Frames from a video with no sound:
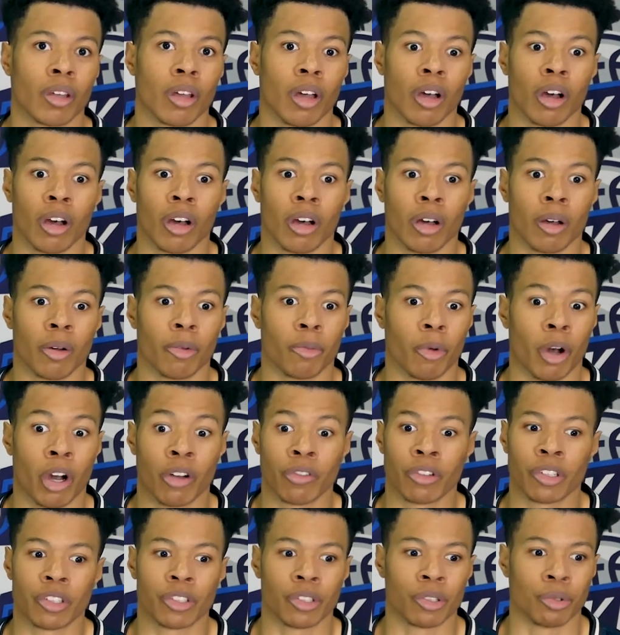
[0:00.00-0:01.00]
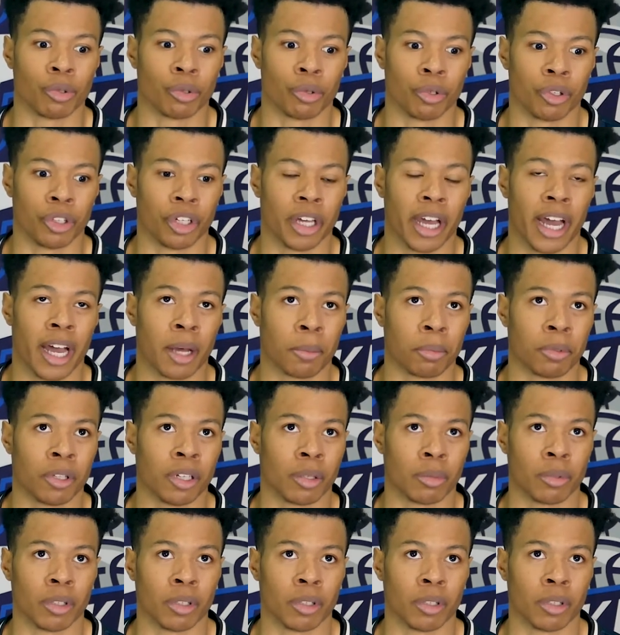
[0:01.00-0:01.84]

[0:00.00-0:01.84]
Obviously, we're really happy.